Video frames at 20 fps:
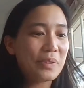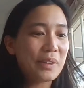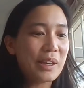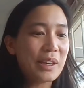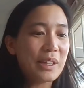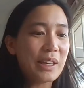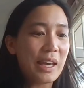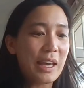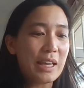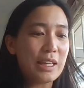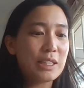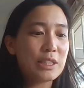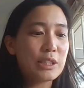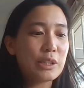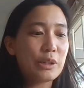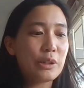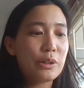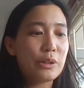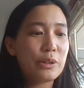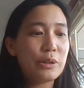Okay,
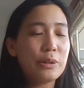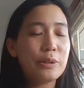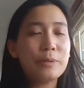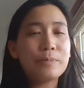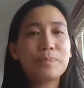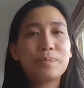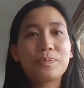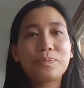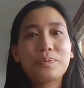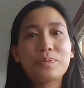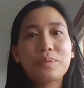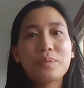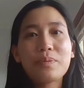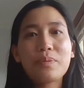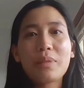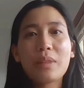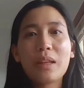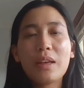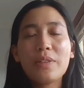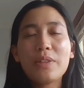so
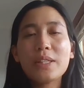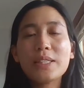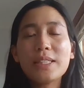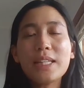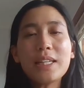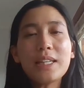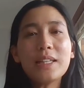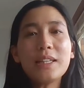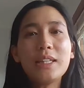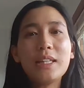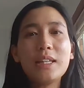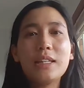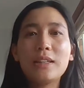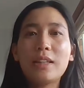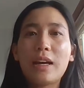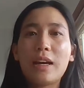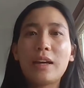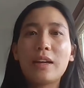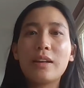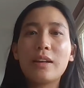the second thing
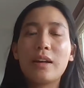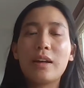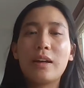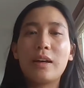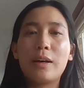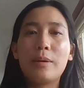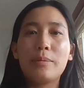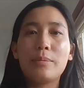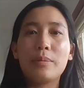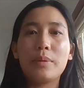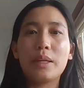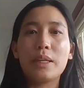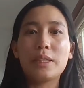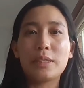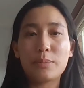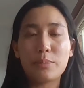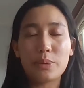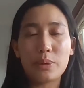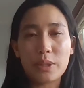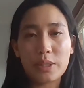that is
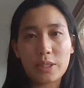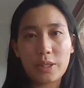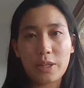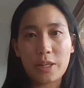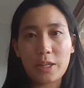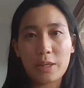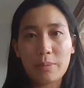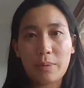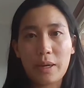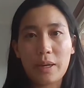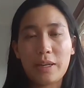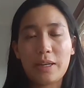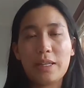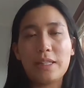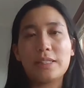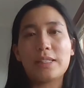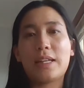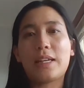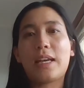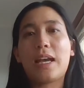important to think about
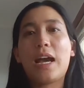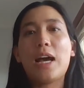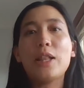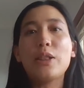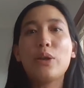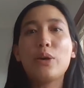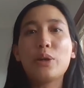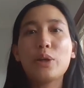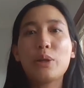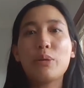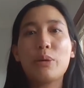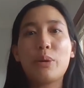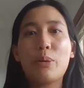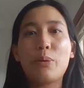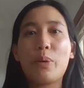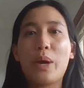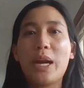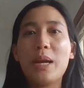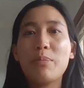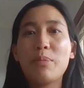is like how long you want to
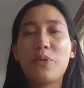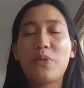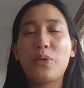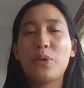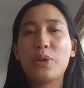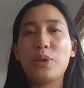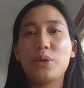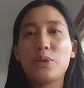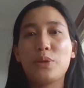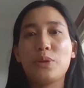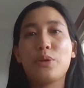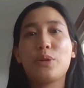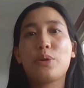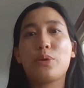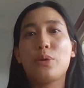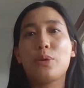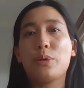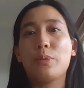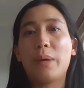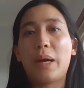wait before you do the
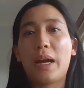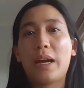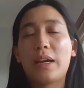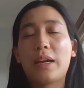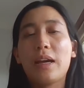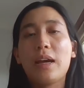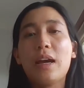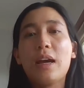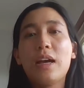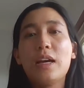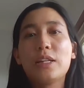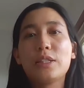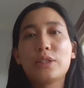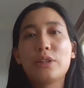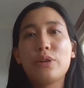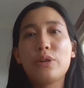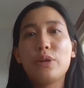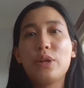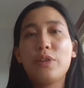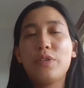callback. So
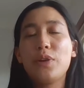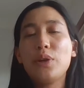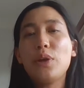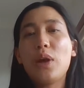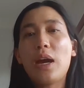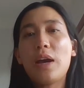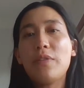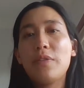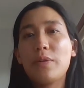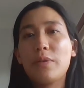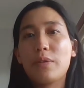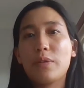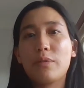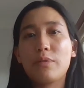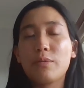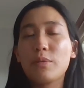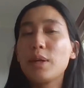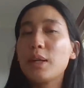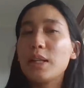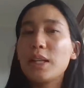if you have a
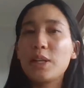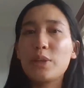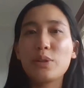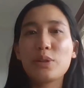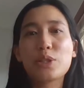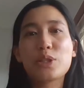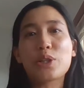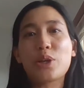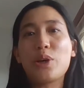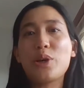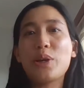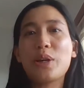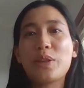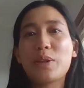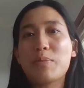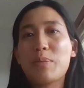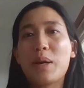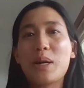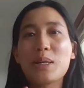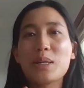really good joke and the
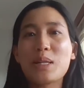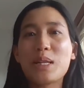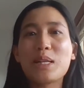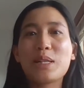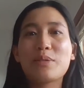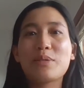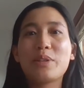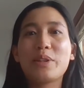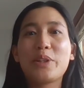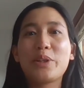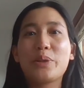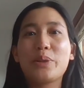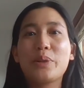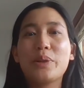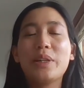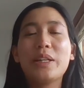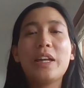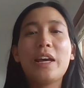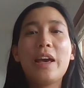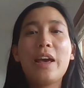punchline's really
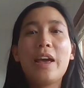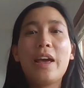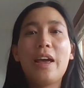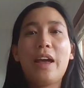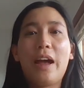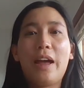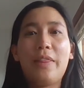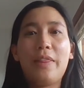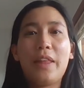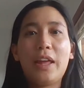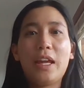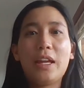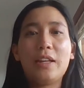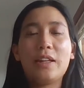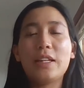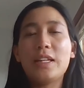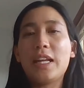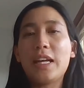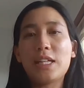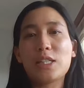good, and then the
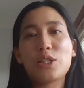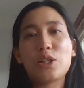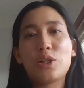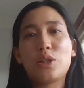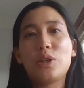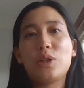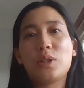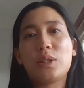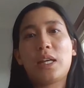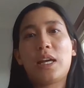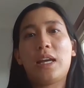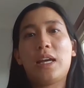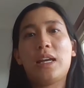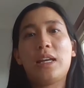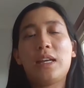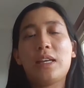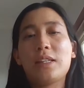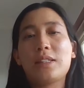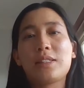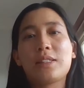next joke you say
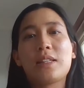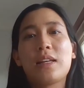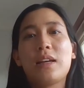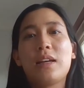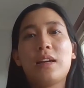is